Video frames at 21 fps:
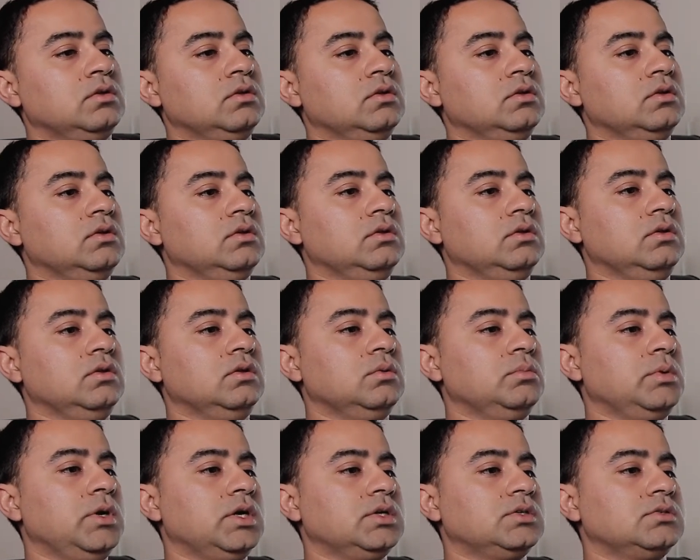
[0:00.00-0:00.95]
Oh, low
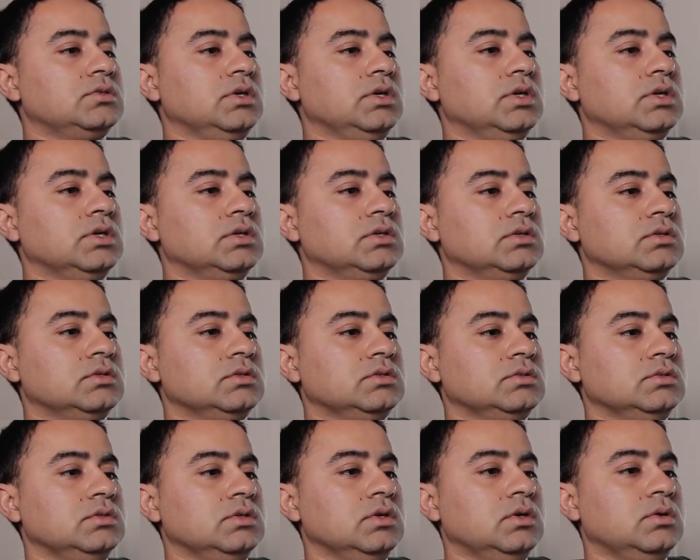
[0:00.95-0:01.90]
battery.
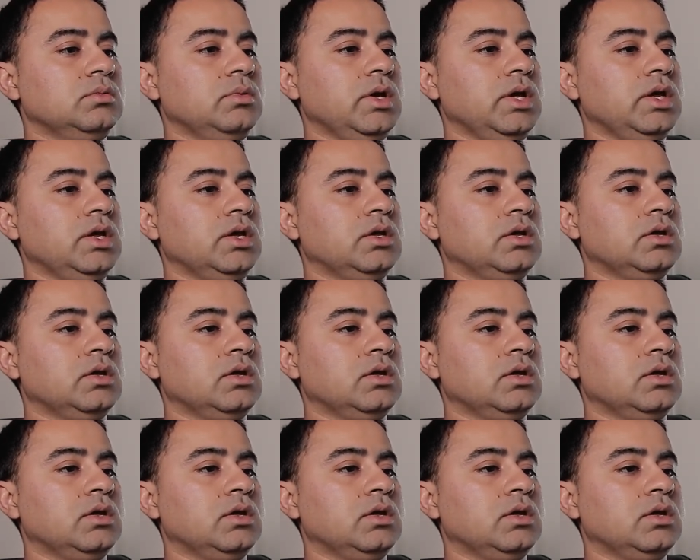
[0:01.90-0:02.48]
Go away.